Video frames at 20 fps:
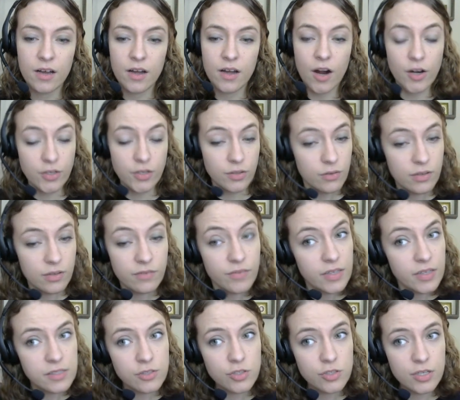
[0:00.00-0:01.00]
Are you
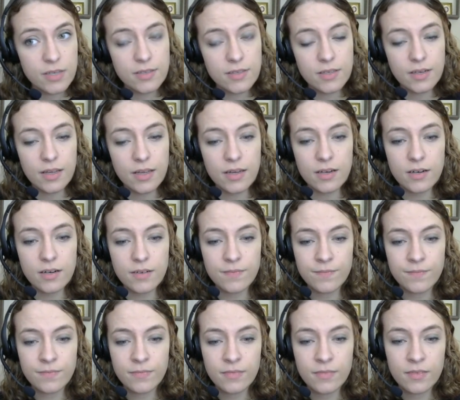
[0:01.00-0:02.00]
convinced she isn't here?
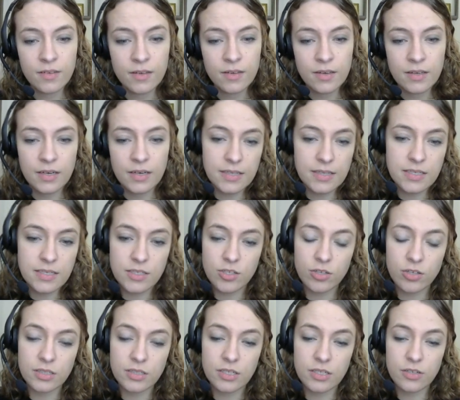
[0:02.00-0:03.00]
Nancy
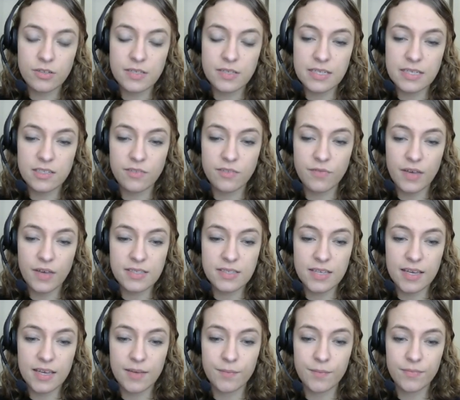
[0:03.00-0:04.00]
turned in her seat to face
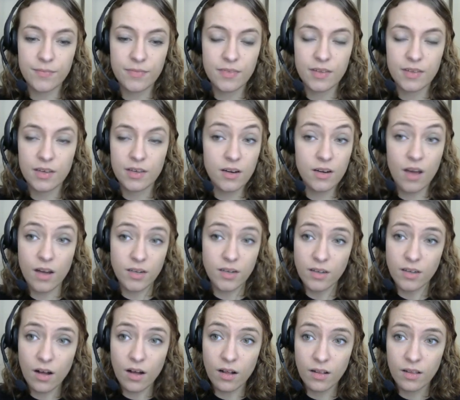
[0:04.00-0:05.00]
him. Not at
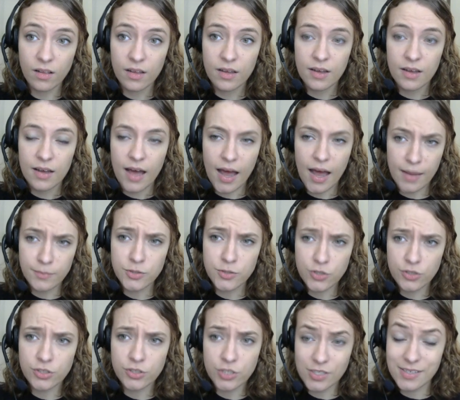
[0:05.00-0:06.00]
all. I'm
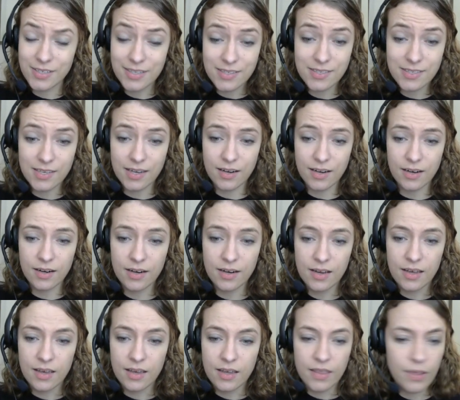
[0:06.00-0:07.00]
sure she is here.
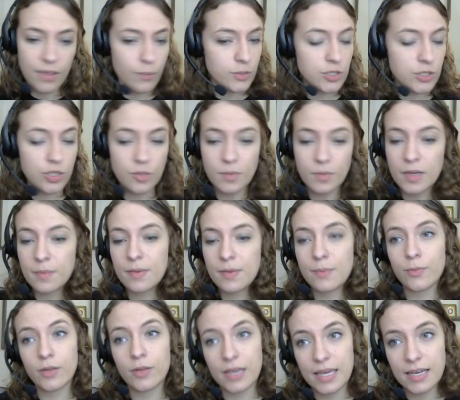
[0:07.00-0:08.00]
There were too many
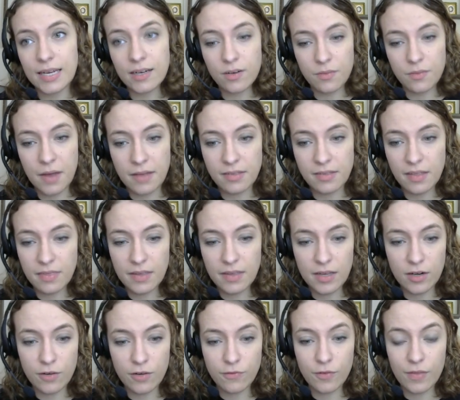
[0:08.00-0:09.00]
people in and around the
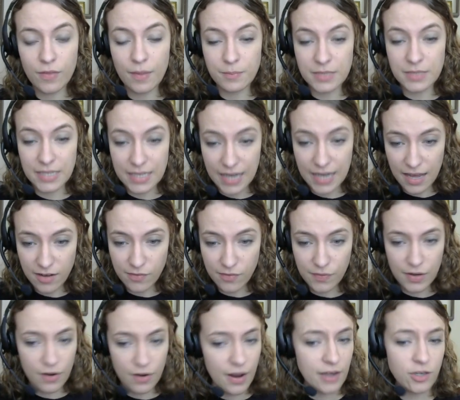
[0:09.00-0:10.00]
theater for them to get out of
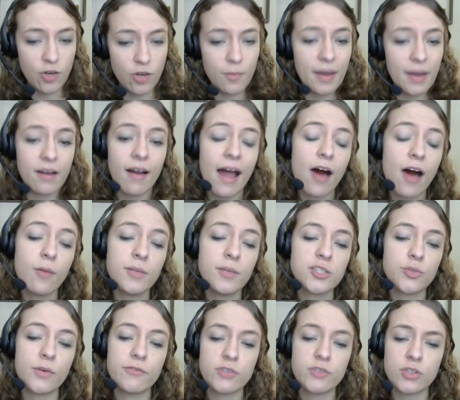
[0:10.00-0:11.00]
here, and no matter how much
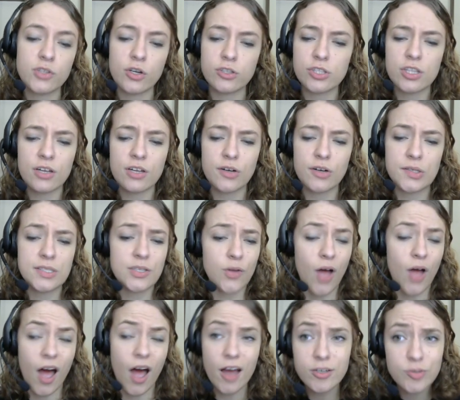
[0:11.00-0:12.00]
we've searched, there are still
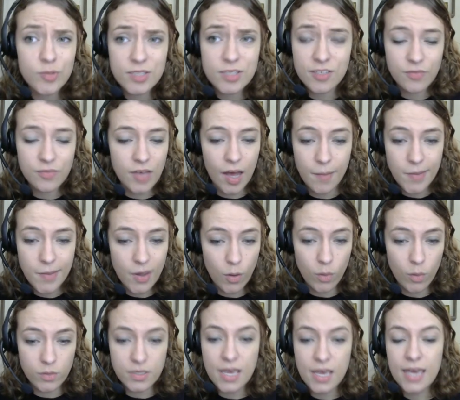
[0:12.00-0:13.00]
hundreds of
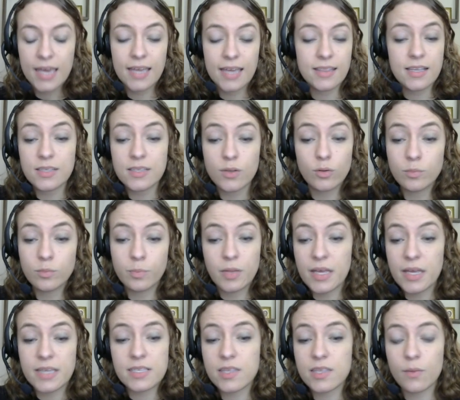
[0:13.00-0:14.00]
cubbyholes in this old
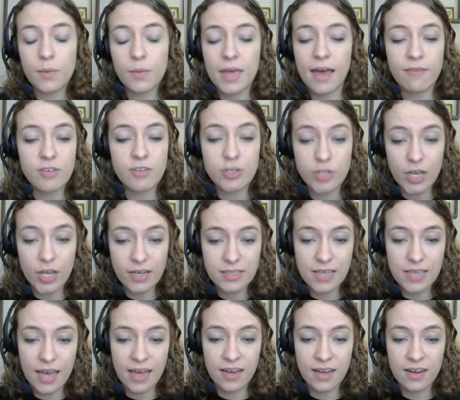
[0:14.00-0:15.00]
place that we haven't checked
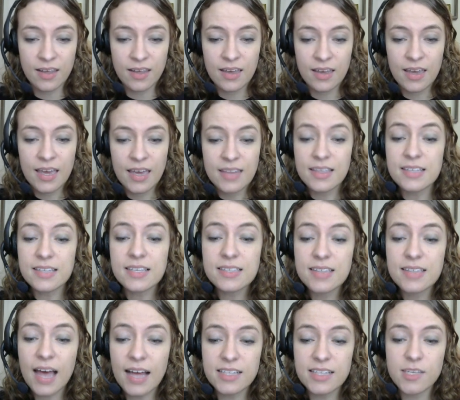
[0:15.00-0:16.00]
yet. This has
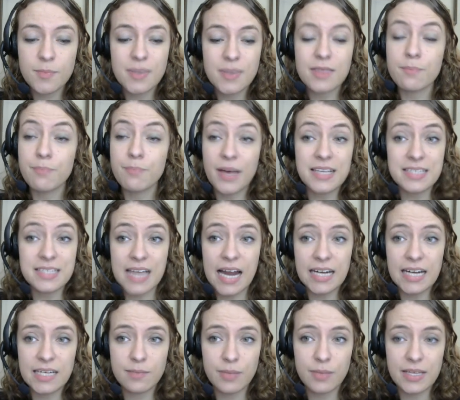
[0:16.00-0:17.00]
got to be the best
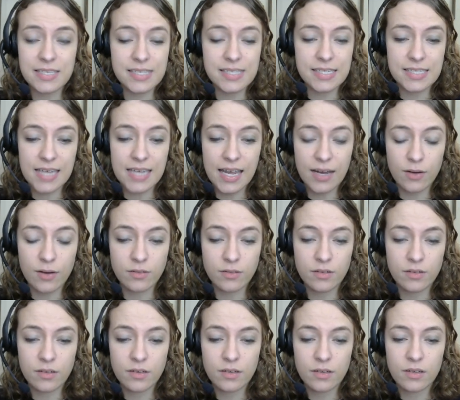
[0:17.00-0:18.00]
hiding place in town.
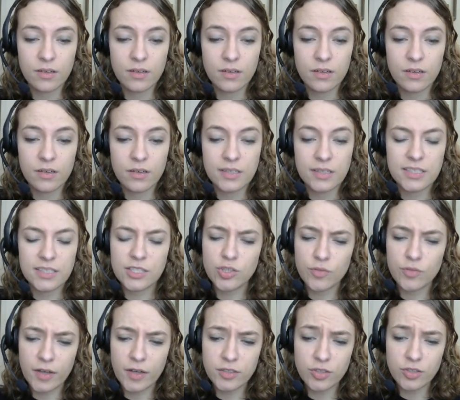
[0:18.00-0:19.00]
Did you
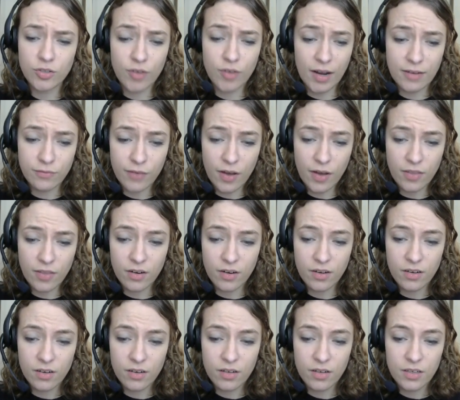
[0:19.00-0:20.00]
find your grandfather?
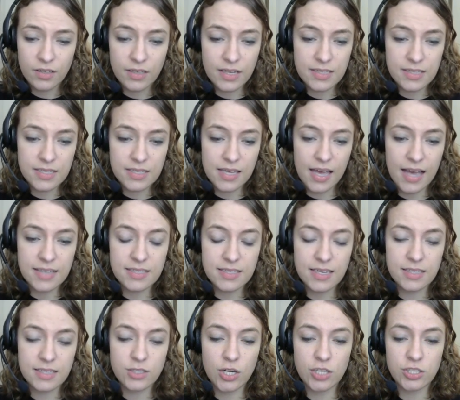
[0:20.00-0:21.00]
Nancy asked,
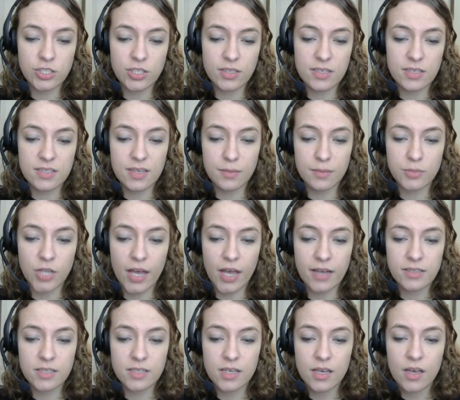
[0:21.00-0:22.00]
changing the
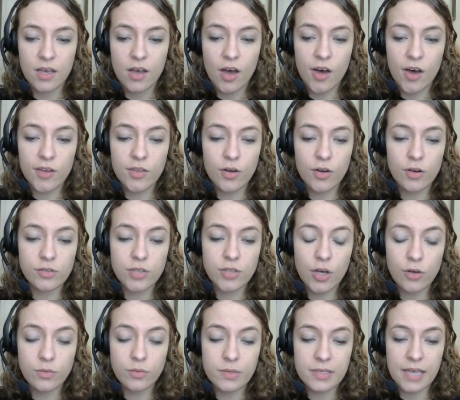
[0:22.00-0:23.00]
subject. Although her
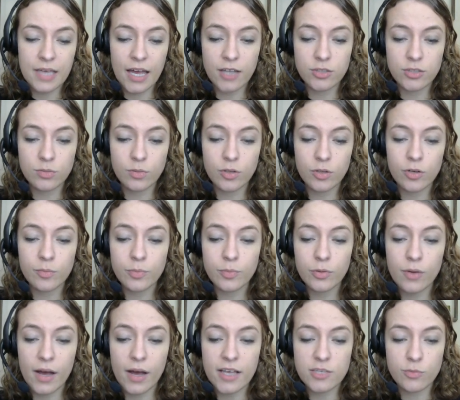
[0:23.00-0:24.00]
tone was casual, her blue
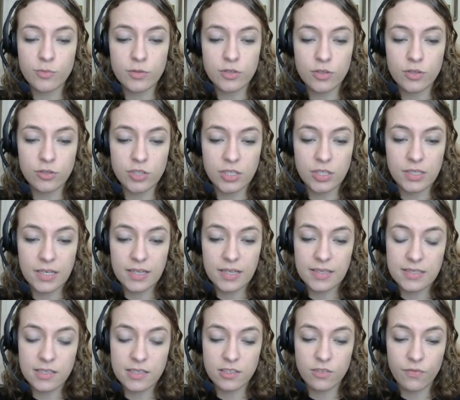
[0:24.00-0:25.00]
eyes were searching
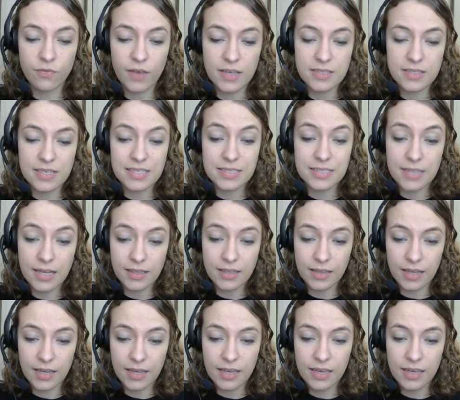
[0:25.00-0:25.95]
Nicholas's face intently.